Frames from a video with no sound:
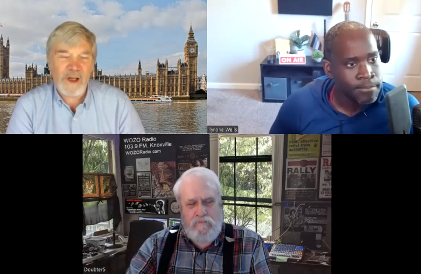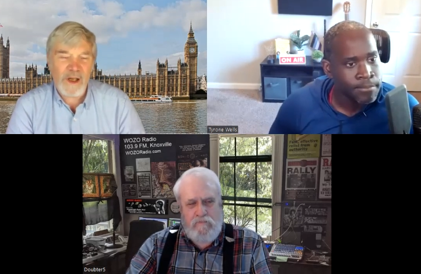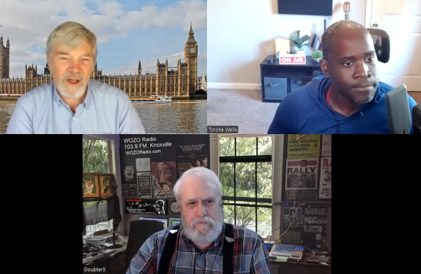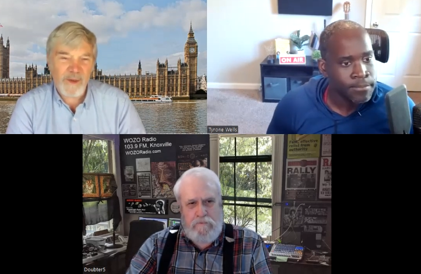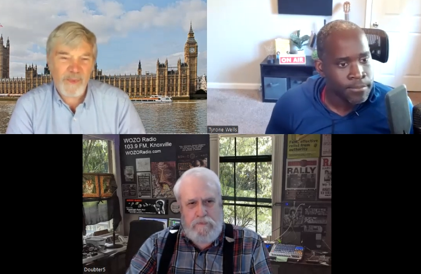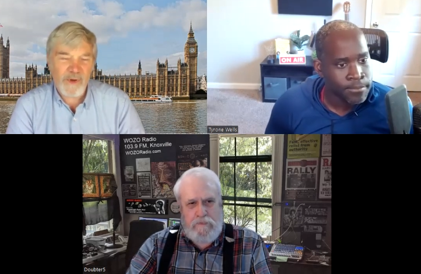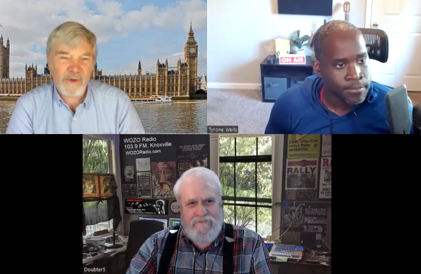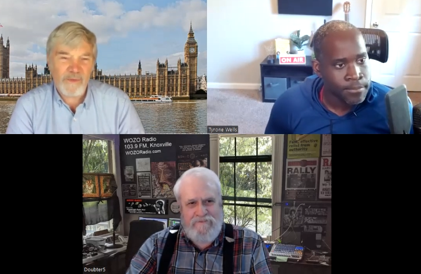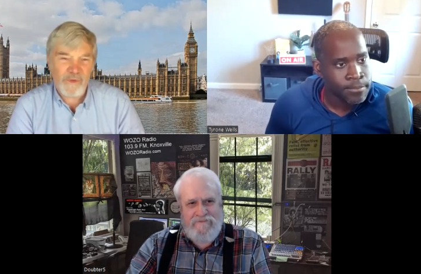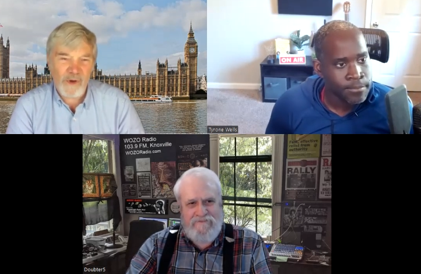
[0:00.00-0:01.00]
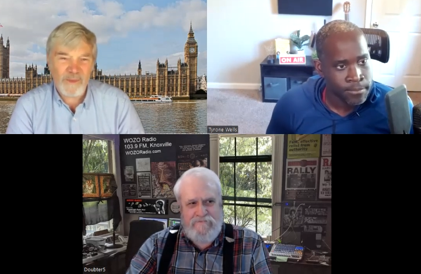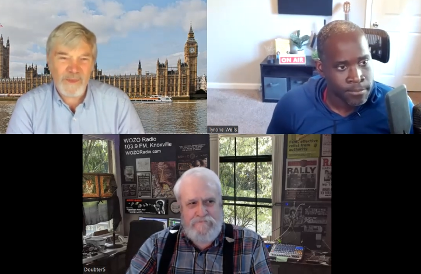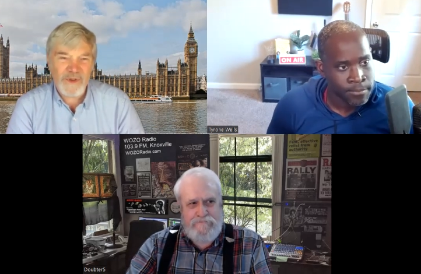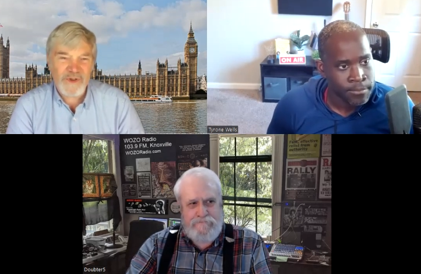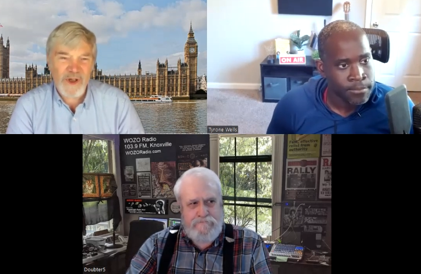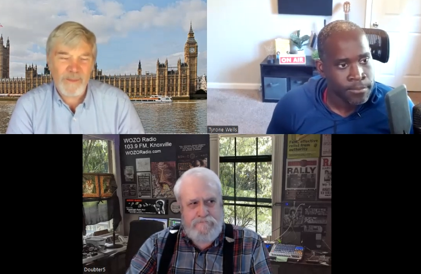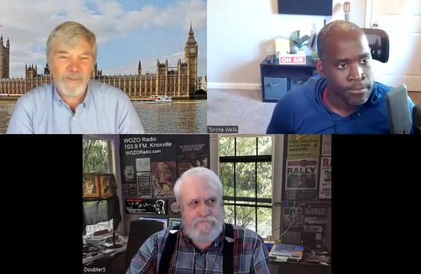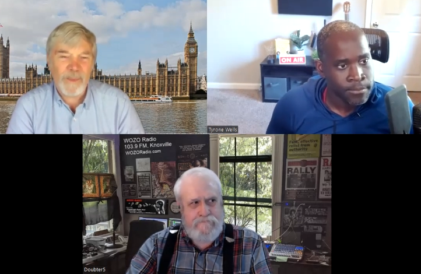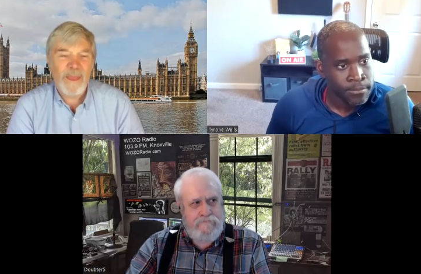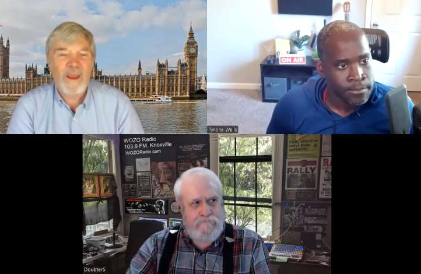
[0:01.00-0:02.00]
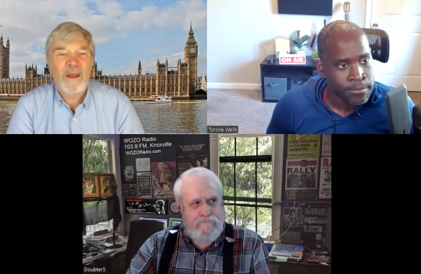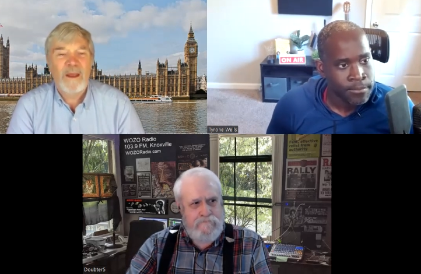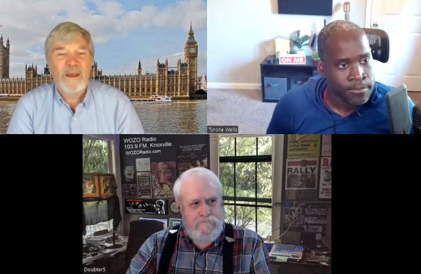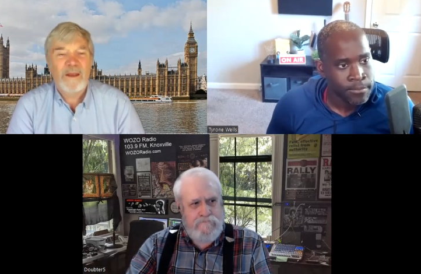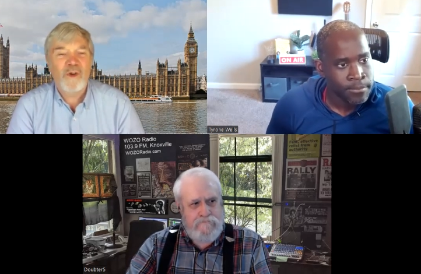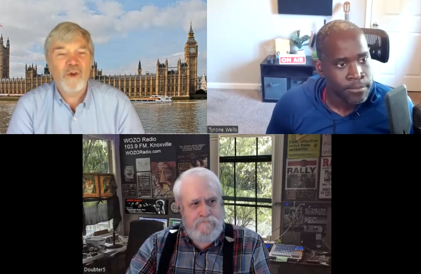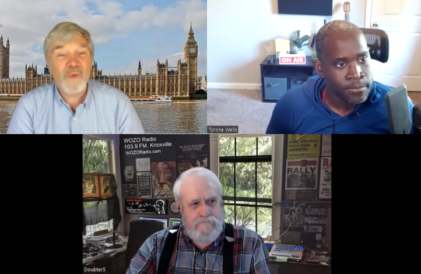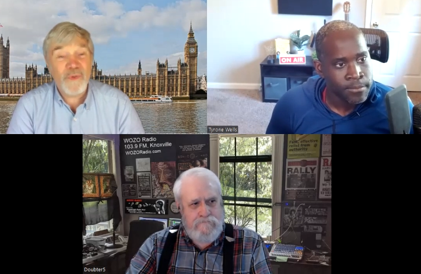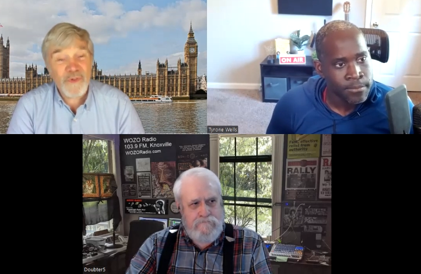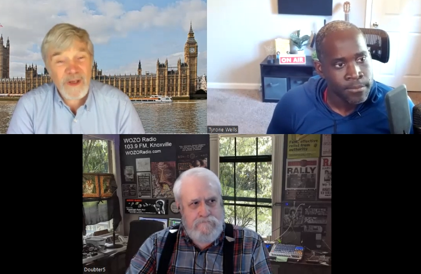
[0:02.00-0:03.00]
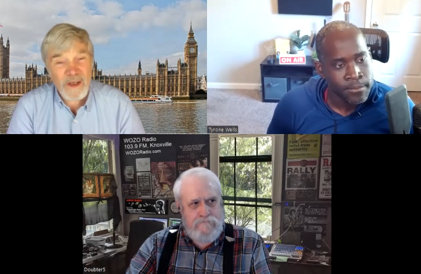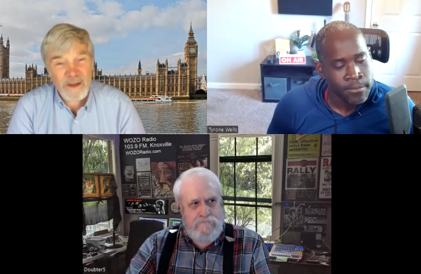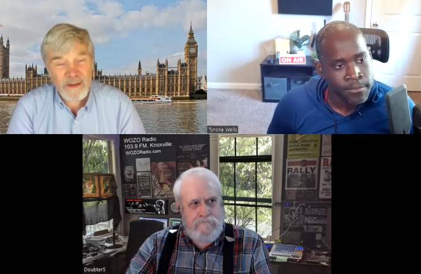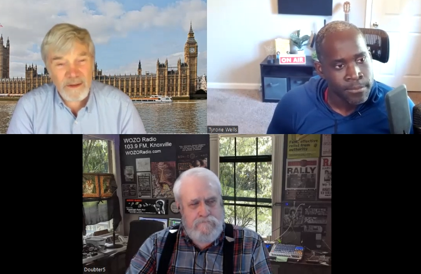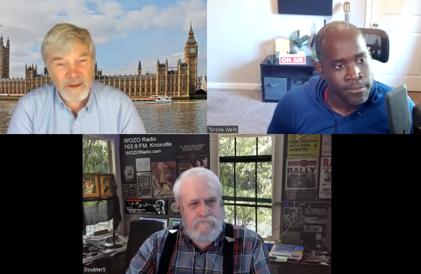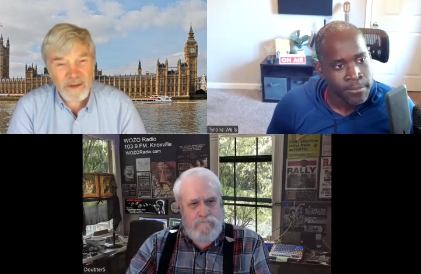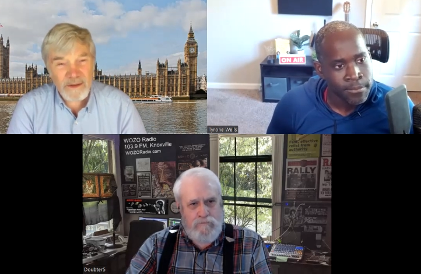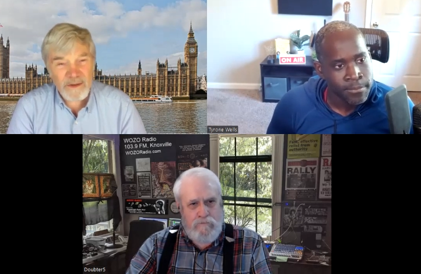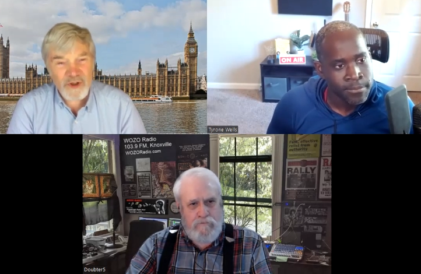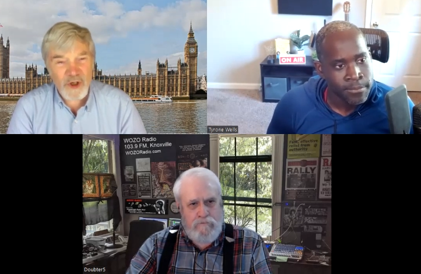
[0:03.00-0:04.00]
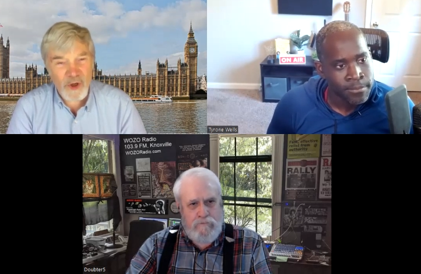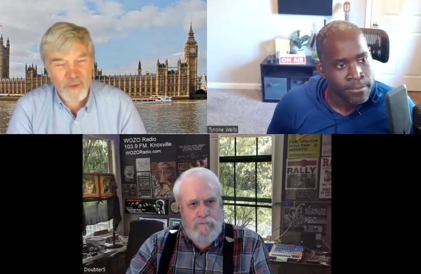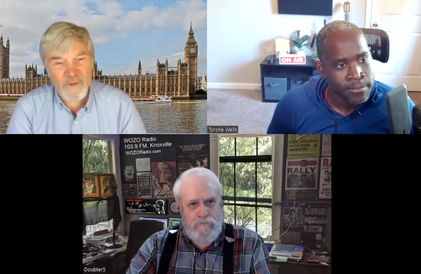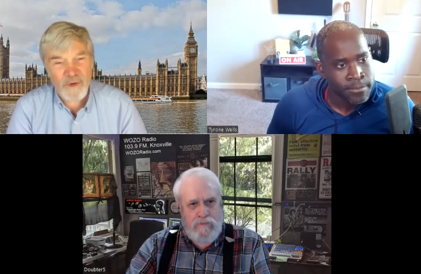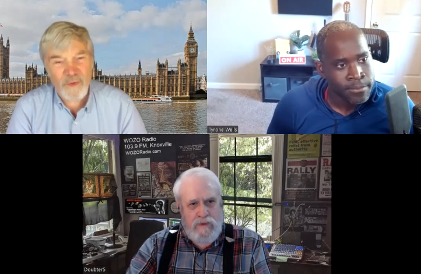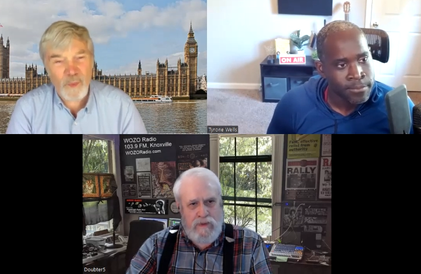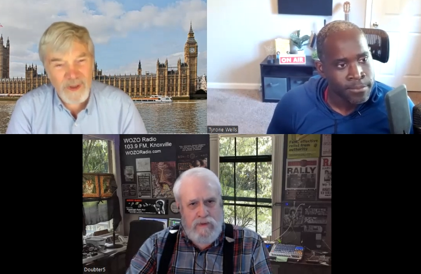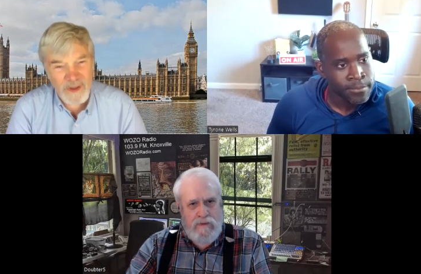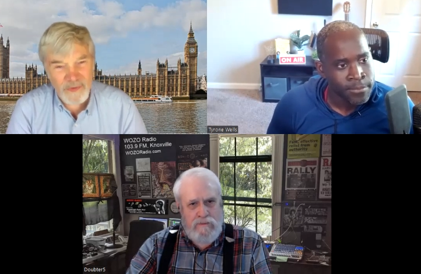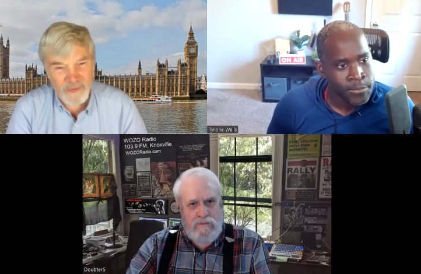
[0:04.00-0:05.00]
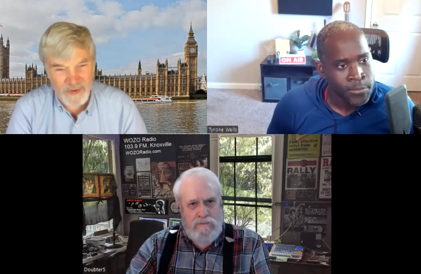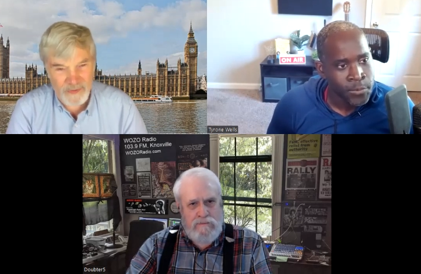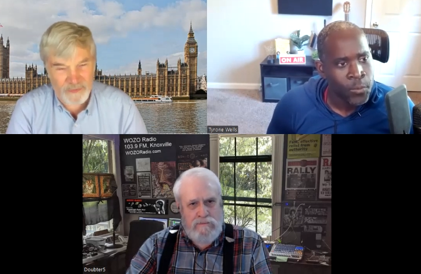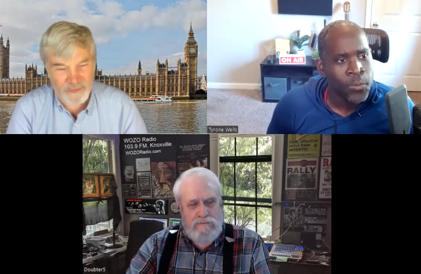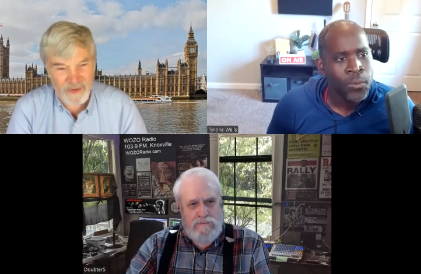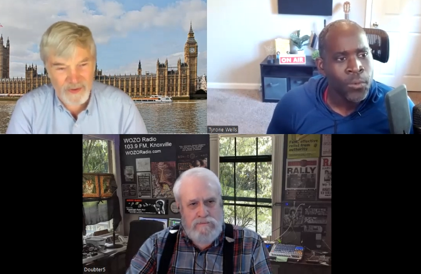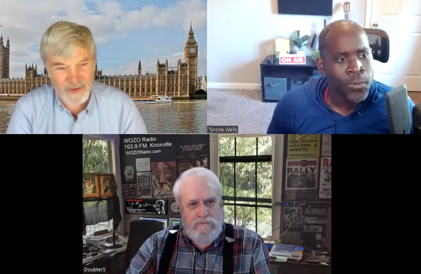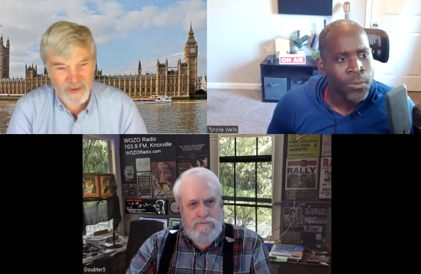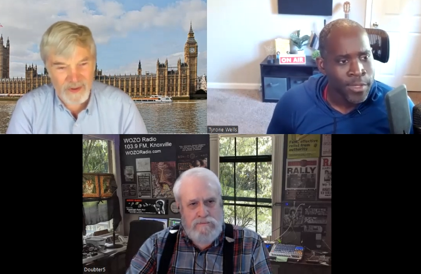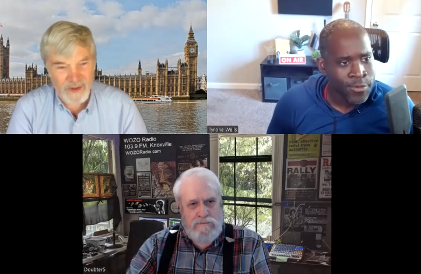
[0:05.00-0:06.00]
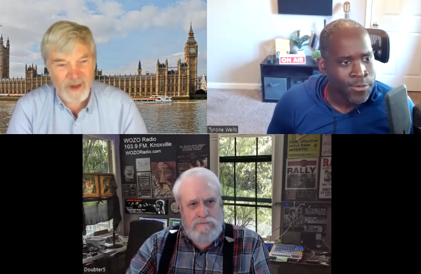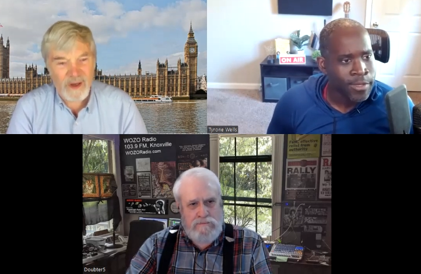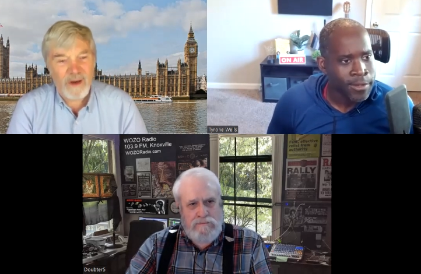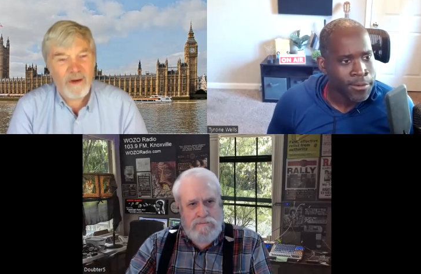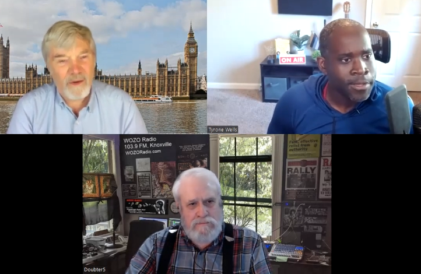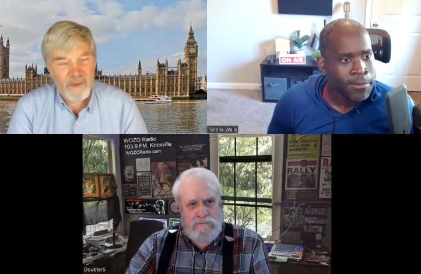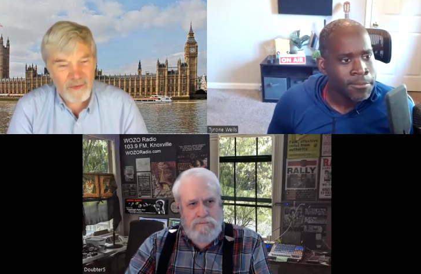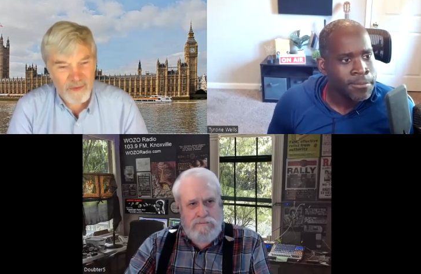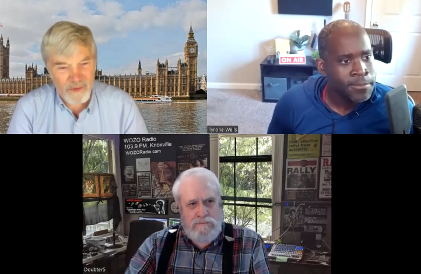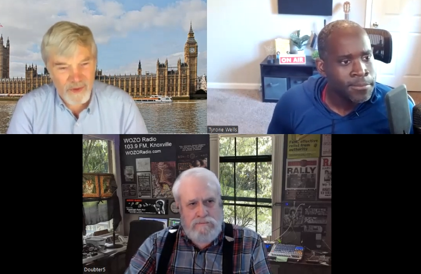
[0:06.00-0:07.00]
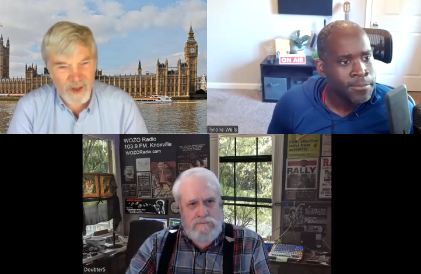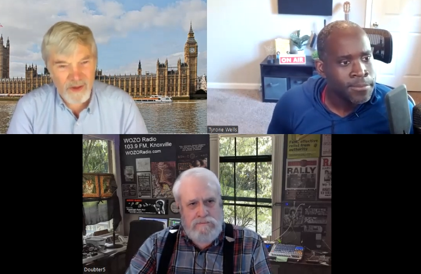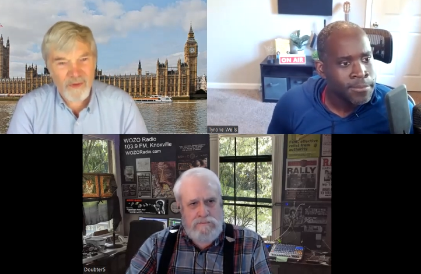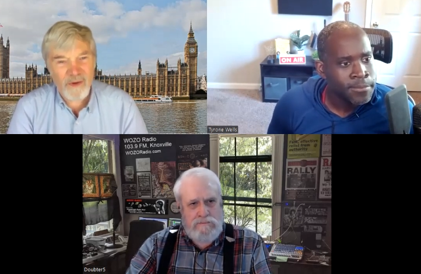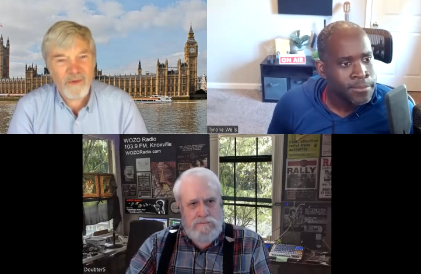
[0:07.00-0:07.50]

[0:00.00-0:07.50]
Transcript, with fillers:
Speaker 1: clip from some New Zealand Jehovah's Witnesses. Ooh,
Speaker 2: interesting. Okay.
Speaker 1: Now you know